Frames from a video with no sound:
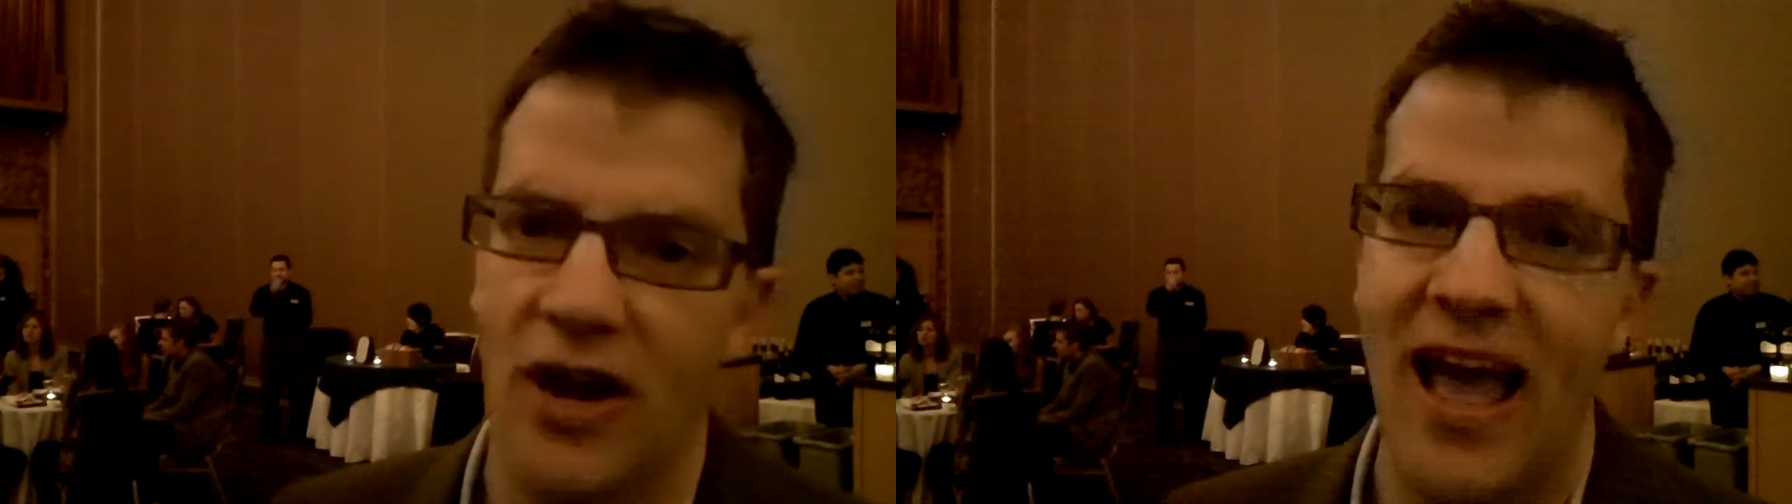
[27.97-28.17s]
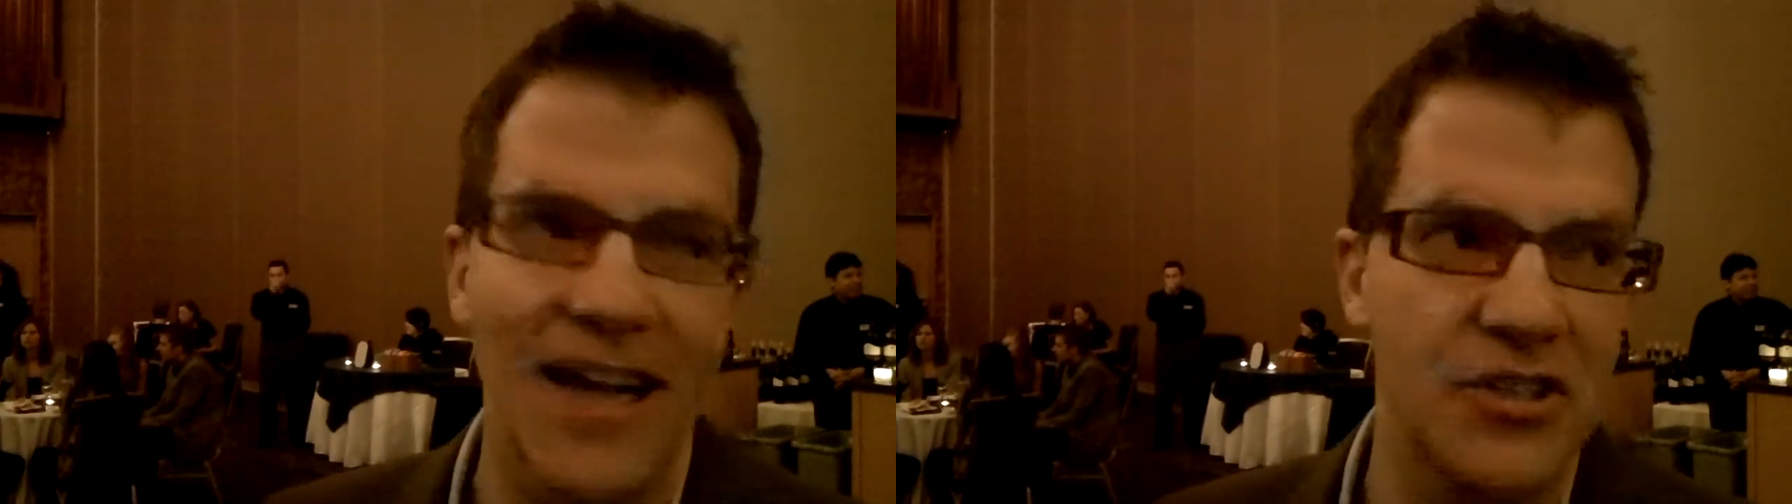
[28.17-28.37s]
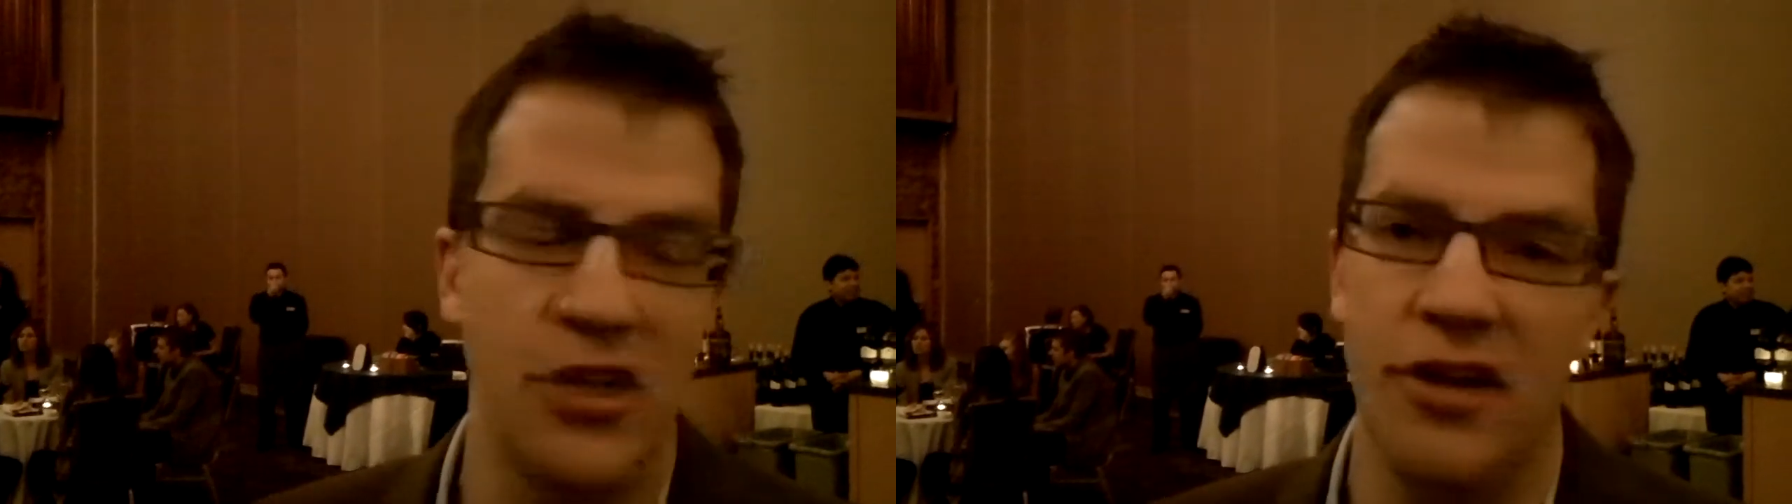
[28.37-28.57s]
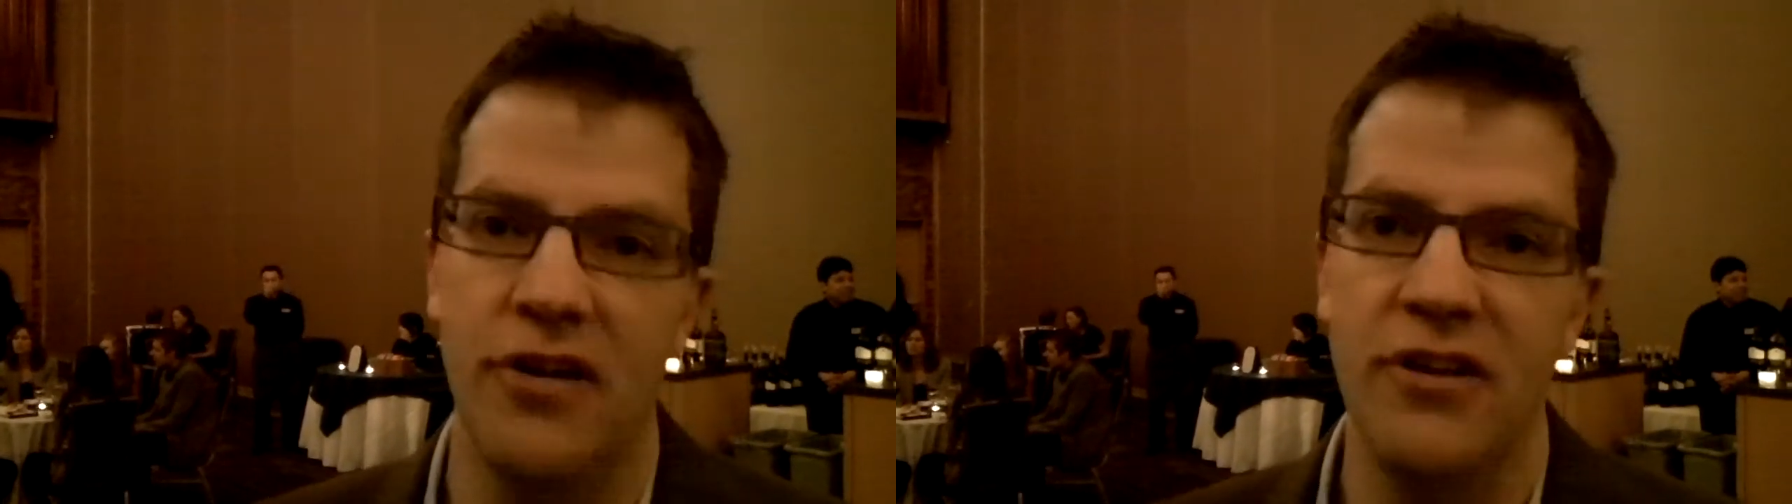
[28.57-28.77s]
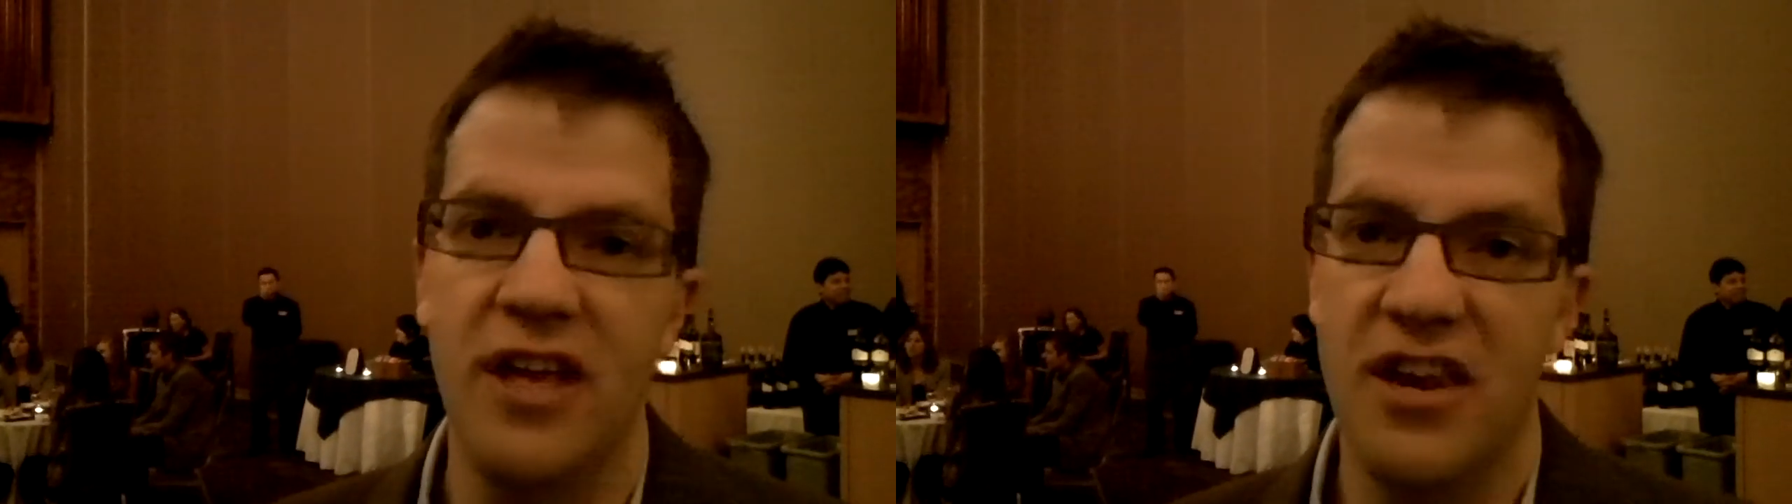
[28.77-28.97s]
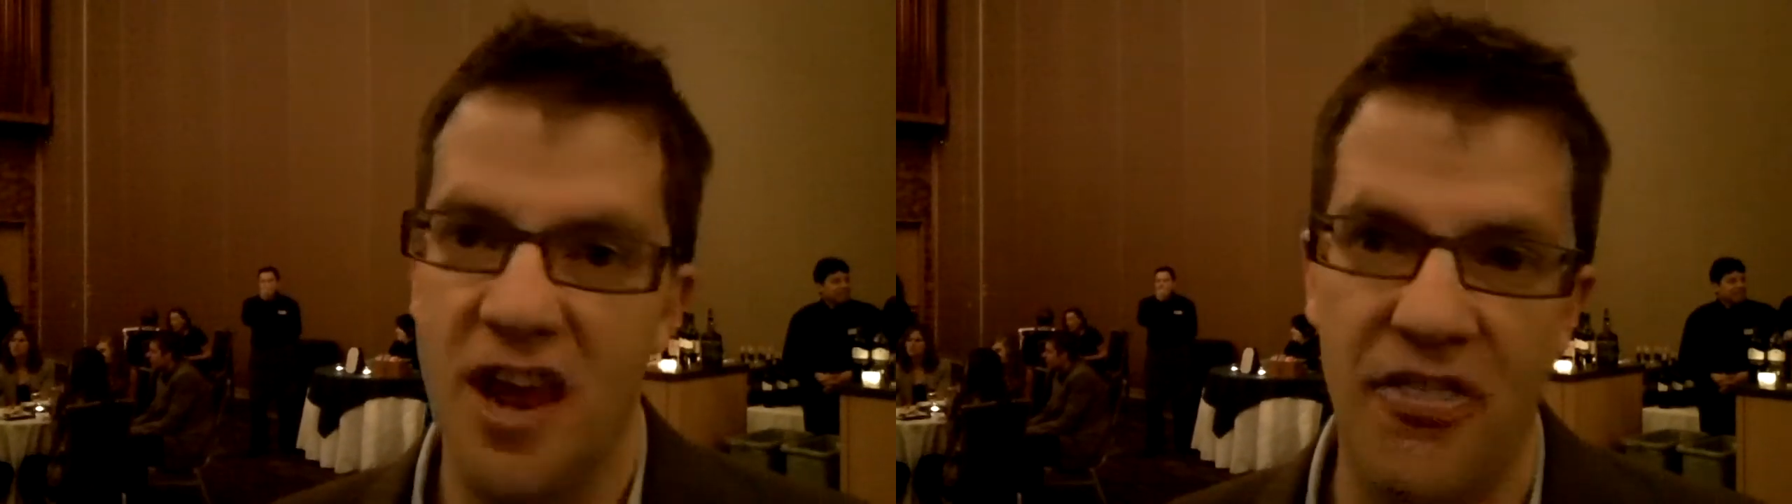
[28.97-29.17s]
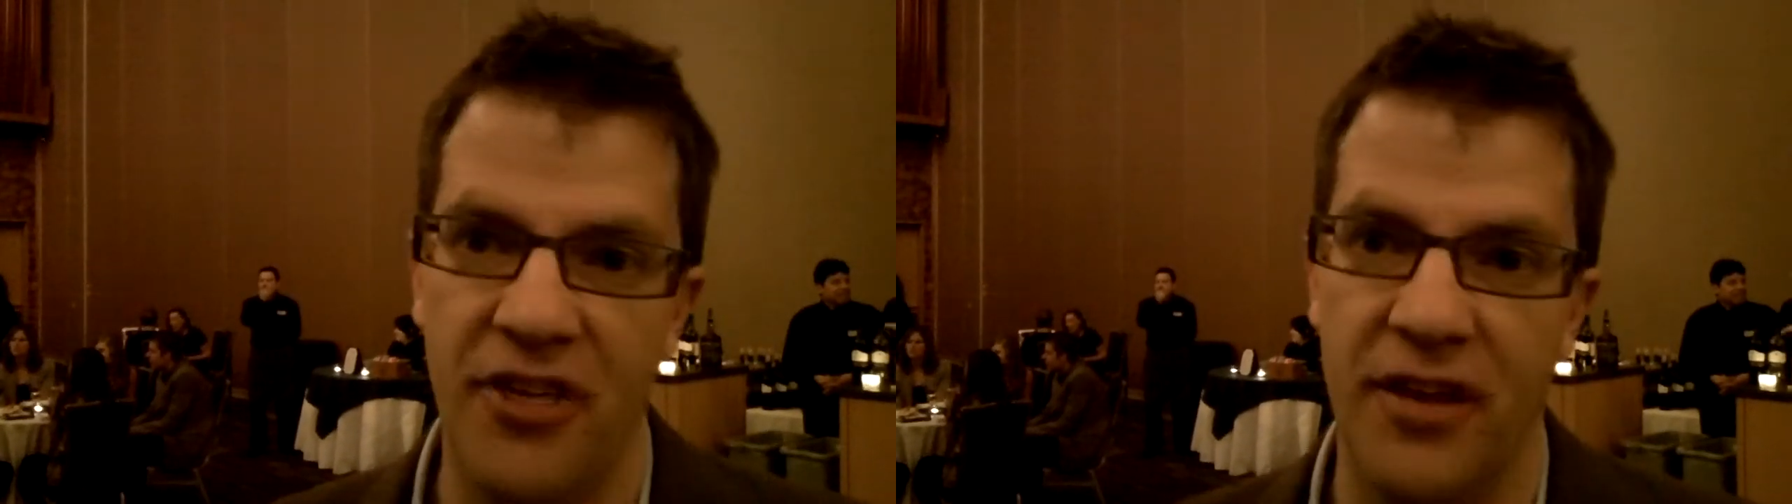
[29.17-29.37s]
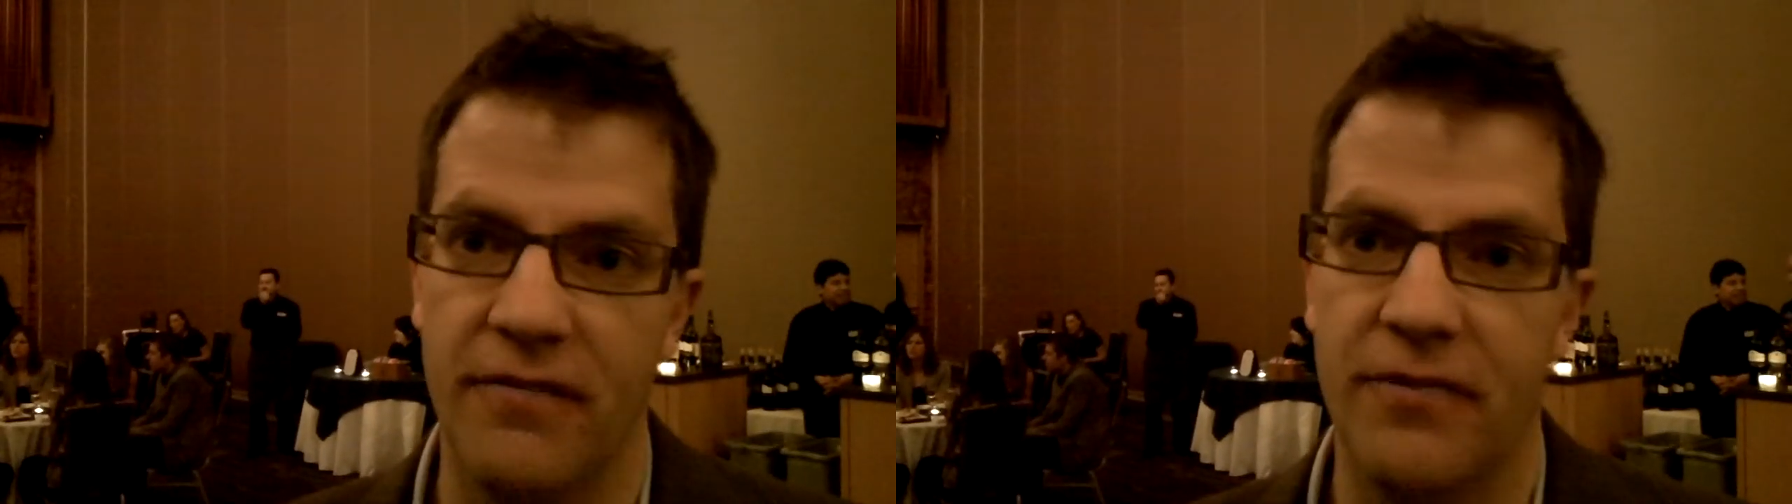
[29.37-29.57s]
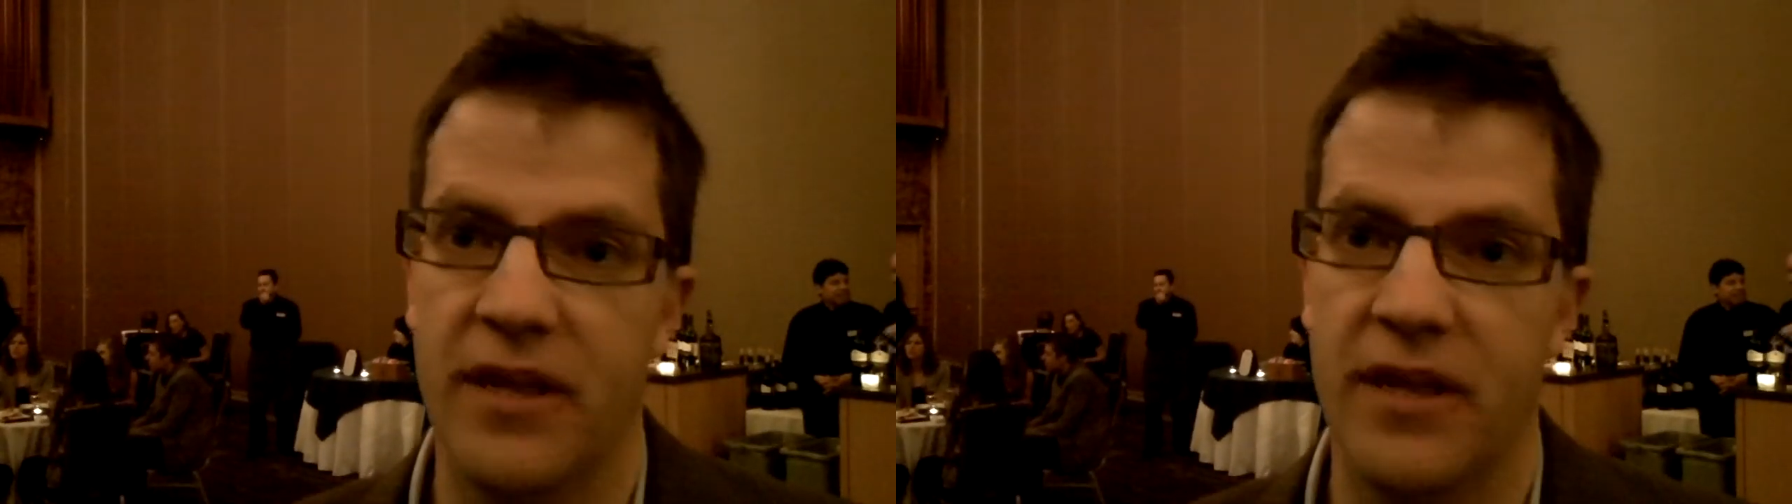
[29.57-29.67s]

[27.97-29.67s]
last year, nothing.